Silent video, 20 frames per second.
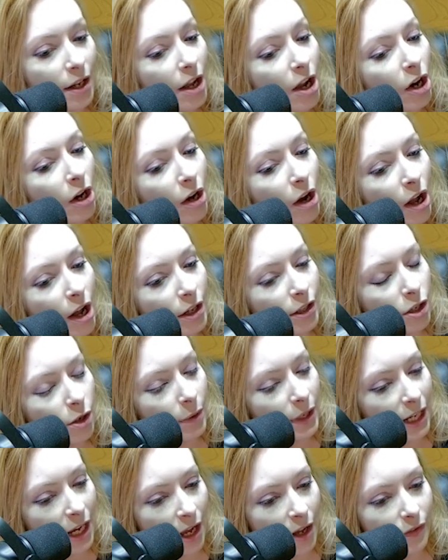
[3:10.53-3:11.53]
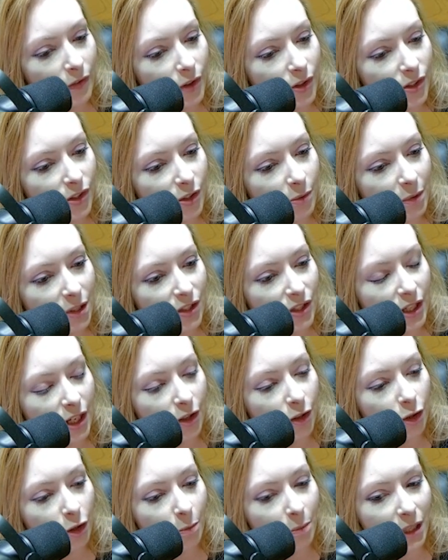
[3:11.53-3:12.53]
Her ongoing efforts to bring
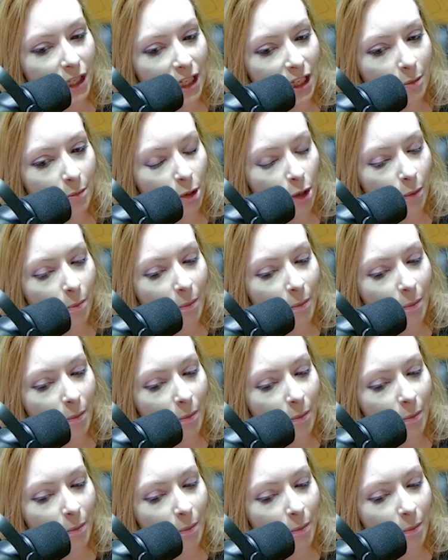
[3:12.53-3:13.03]
together her people,